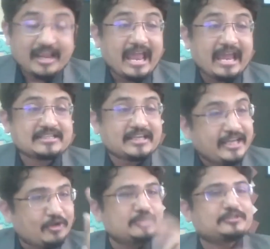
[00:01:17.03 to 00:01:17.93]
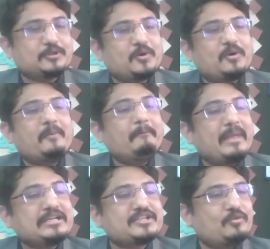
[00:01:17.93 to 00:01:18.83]
And he also
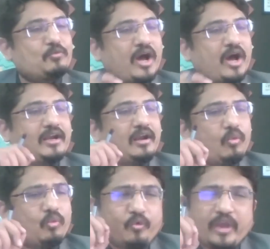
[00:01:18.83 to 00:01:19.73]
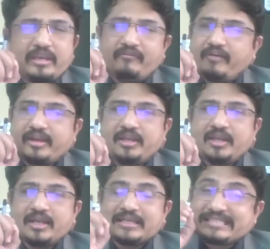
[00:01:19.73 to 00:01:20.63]
mentioned one very,
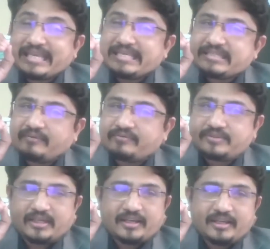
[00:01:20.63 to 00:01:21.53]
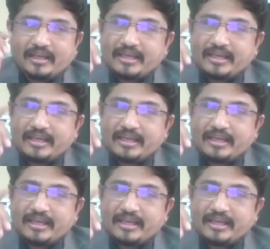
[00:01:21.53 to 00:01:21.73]
very sensitive thing.